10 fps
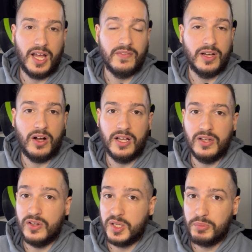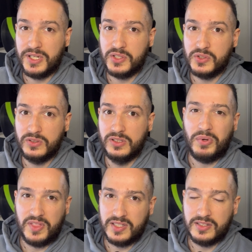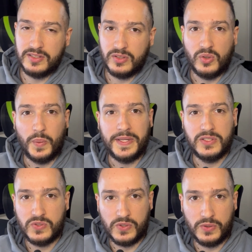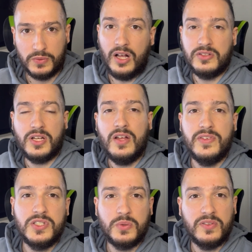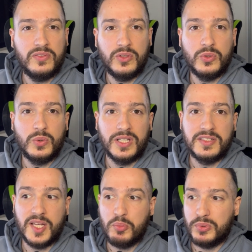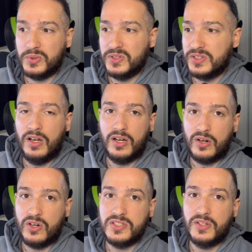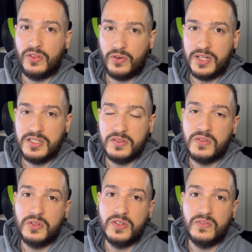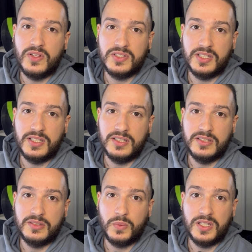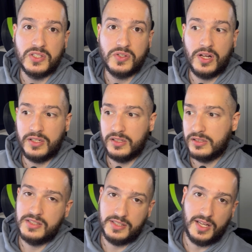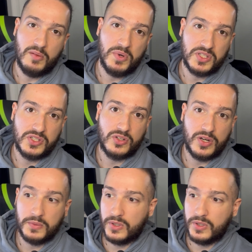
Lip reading: have a higher earning potential, but this isn't always true. I'll dive into a few examples across 3 different universities within Australia to see how much a degree will